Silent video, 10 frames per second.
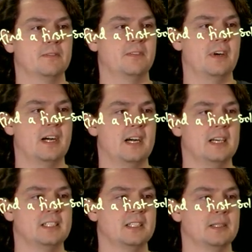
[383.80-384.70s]

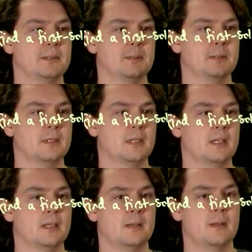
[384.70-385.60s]
fast.
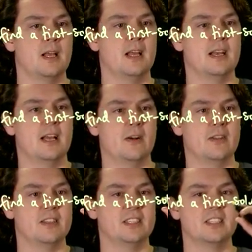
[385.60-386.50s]
Now,
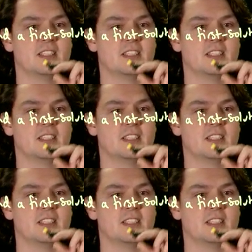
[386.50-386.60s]
this does